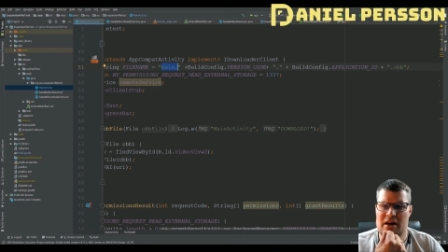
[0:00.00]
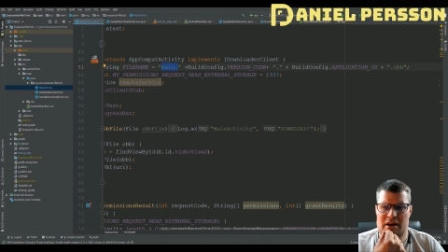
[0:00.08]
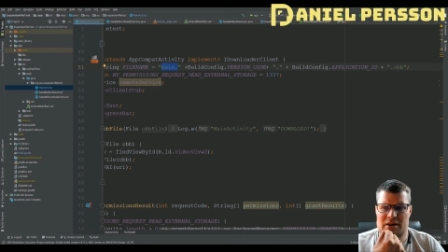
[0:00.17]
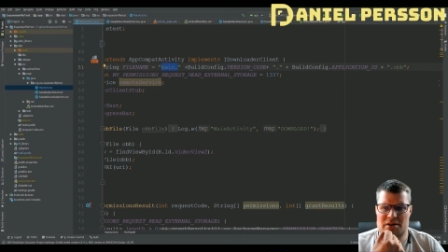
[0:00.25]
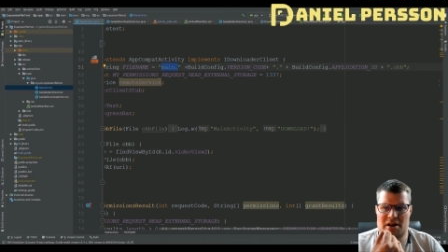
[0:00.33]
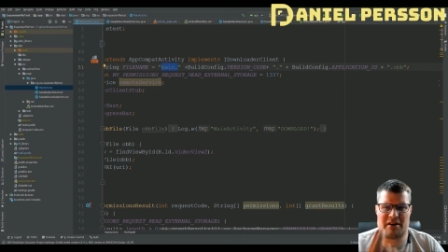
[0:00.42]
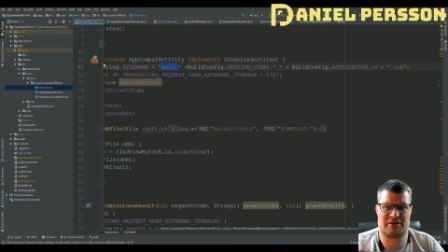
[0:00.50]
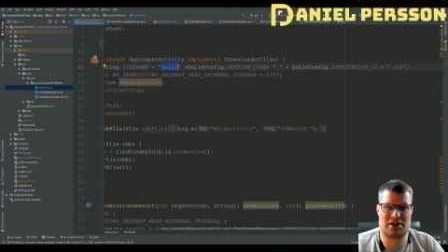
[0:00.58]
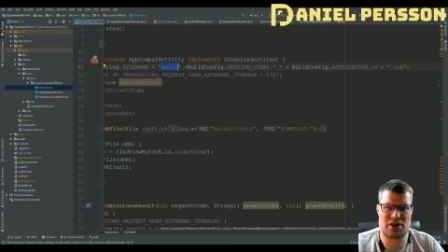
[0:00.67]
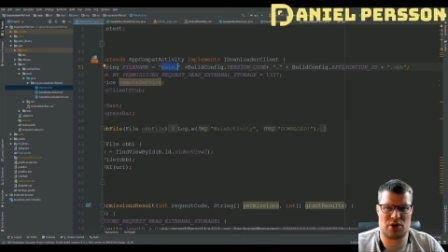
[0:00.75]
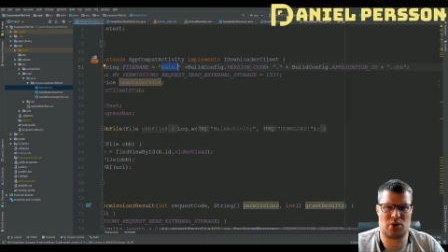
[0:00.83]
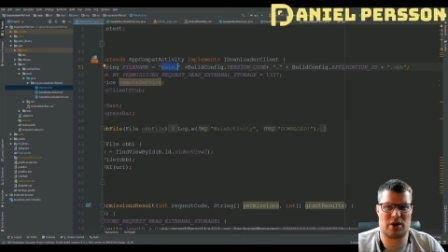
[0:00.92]
So you have
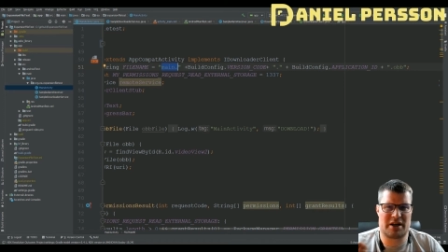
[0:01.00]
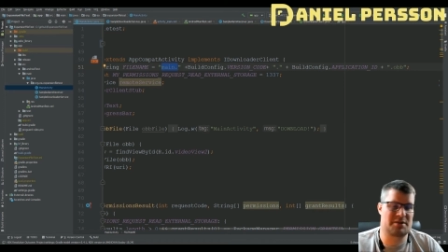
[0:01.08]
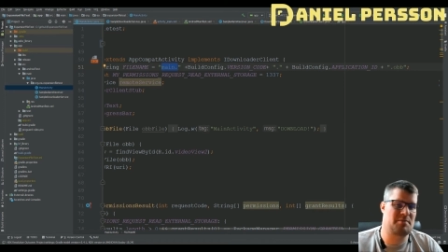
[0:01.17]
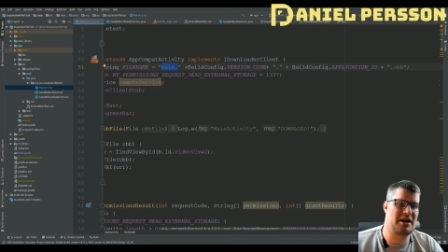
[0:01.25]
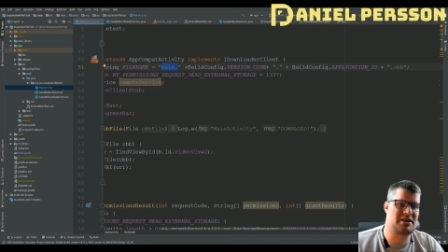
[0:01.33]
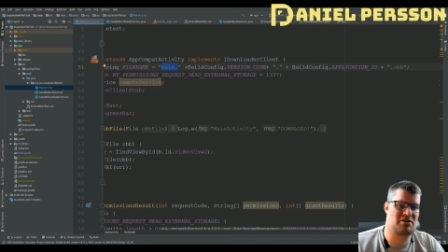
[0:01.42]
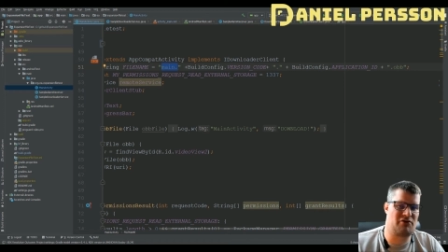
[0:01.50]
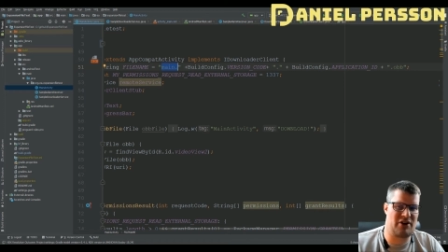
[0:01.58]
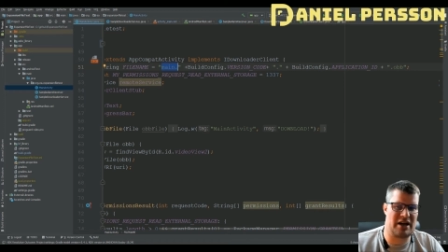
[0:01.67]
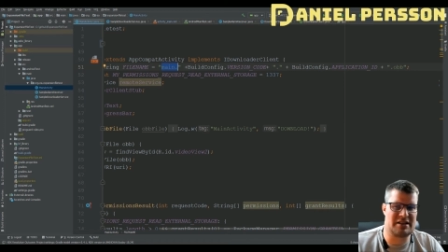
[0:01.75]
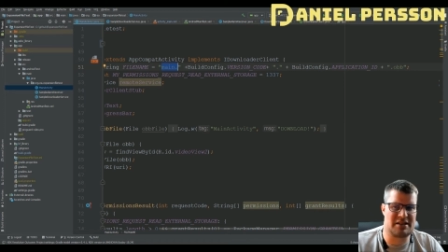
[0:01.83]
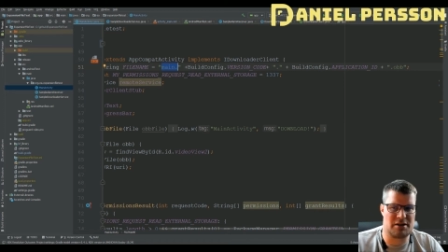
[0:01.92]
two expansion
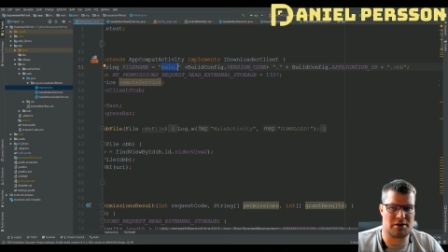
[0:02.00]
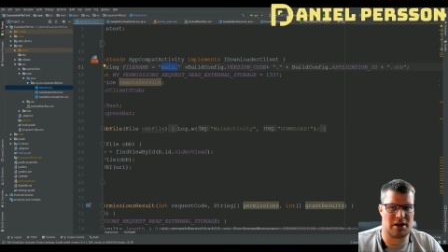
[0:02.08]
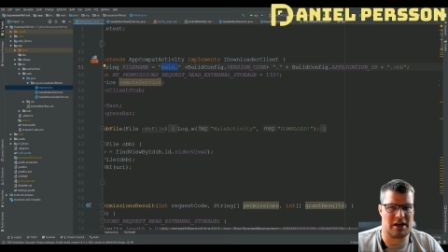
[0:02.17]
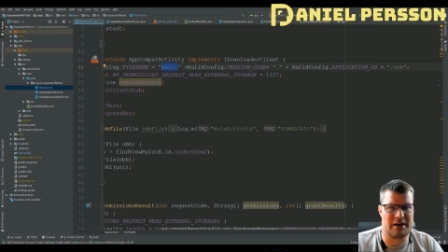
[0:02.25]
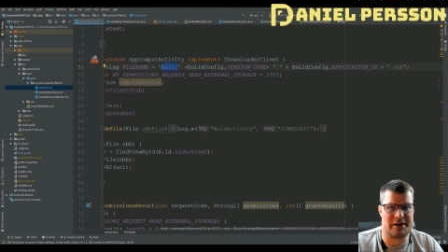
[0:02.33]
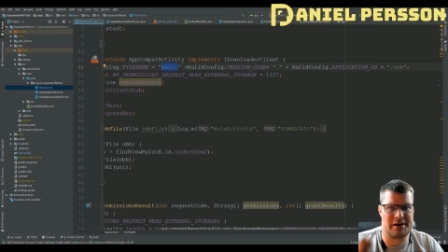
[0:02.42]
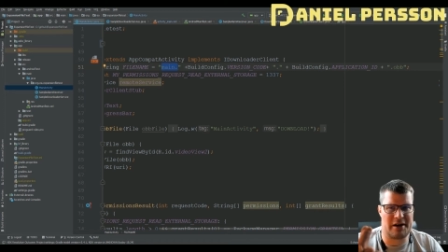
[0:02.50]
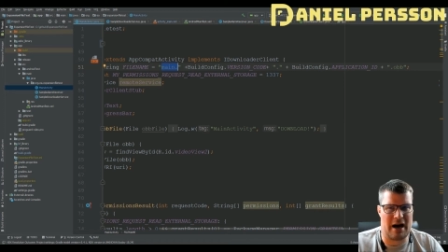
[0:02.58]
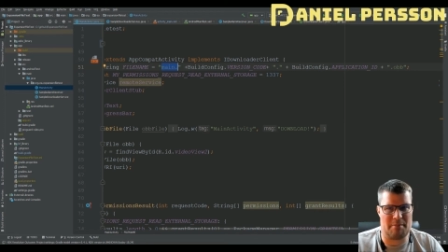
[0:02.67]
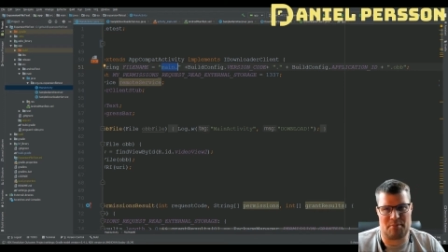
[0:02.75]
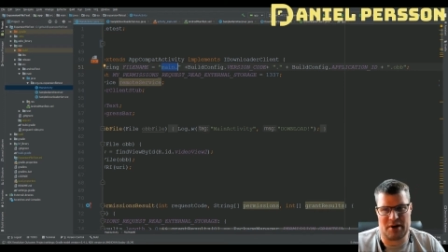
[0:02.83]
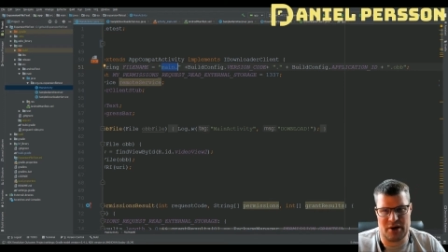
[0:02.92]
files that you can
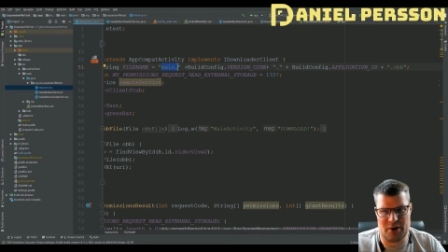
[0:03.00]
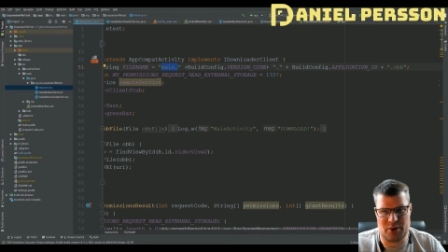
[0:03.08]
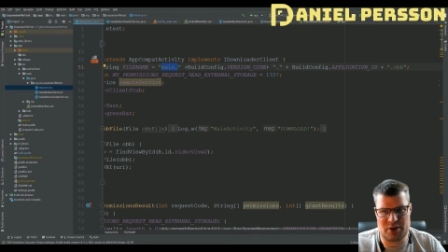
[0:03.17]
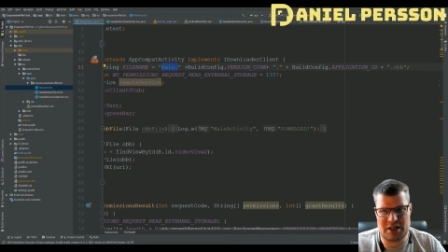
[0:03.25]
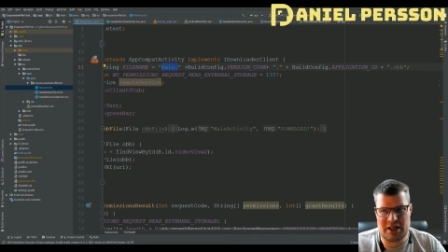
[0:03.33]
upload.